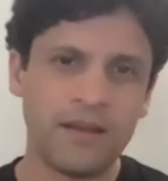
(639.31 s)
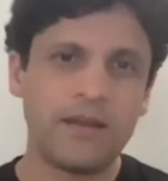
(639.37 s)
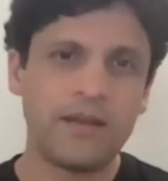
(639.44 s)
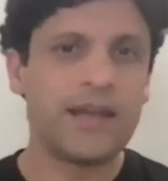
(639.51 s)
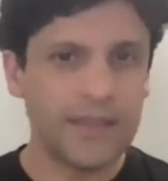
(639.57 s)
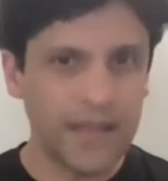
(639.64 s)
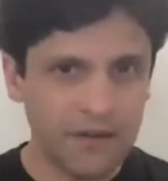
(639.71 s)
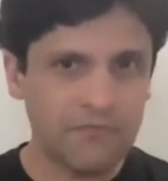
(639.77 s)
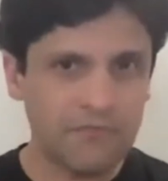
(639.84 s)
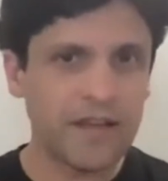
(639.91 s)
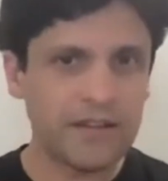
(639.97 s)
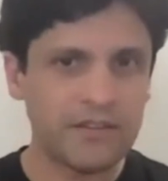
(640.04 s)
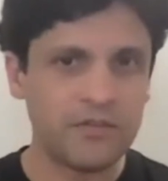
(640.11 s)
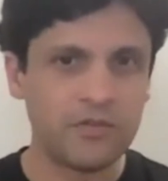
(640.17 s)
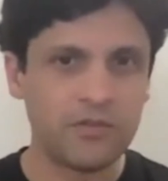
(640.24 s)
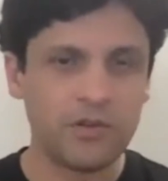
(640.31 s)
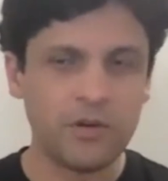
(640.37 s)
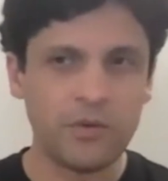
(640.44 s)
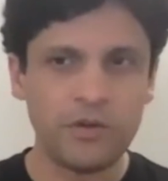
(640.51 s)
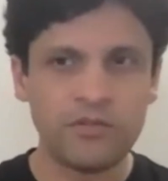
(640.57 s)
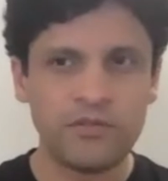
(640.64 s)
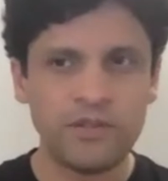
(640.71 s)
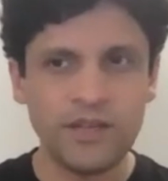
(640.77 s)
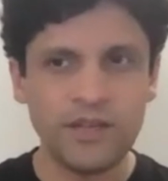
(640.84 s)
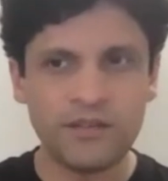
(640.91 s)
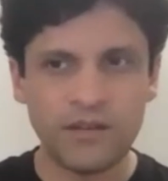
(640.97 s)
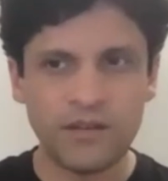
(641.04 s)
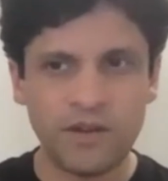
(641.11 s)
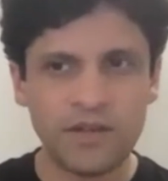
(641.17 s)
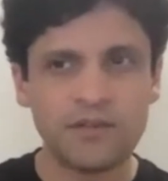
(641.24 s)
And that affects you, you know, when you see
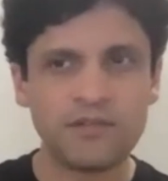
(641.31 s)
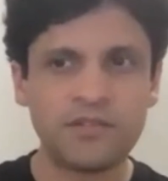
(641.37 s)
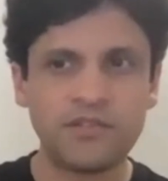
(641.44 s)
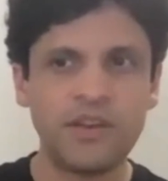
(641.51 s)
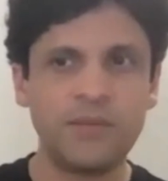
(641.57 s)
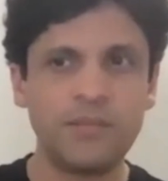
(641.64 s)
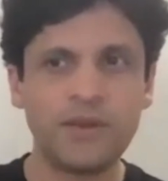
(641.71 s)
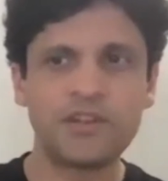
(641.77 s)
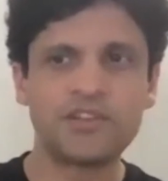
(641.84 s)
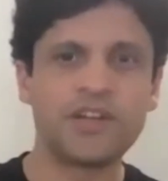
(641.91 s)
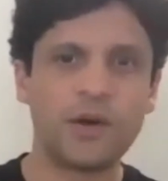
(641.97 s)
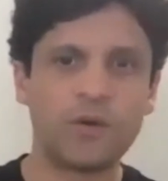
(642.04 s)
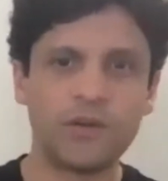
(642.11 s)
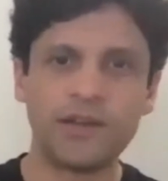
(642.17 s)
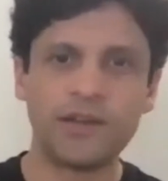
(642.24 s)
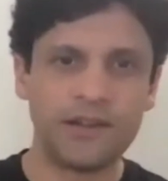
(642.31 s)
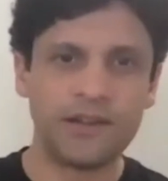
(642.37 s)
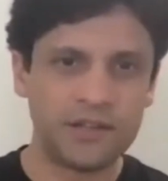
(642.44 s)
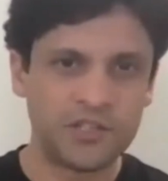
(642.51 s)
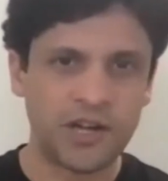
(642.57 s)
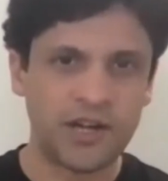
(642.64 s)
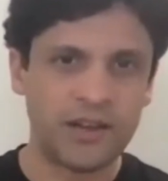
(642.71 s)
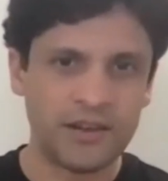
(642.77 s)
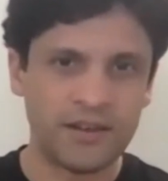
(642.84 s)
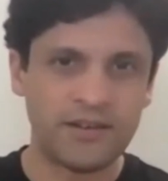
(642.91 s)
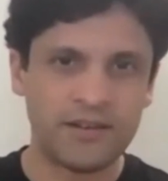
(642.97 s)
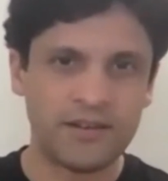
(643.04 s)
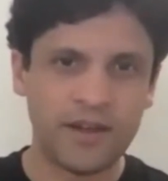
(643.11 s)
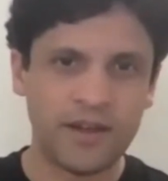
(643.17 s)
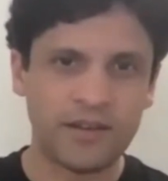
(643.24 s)
someone screaming and shouting at a little child,
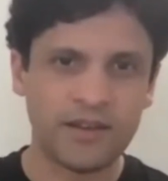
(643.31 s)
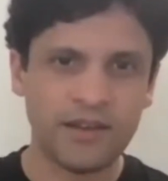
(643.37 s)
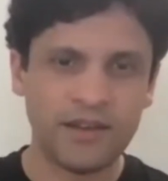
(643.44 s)
right?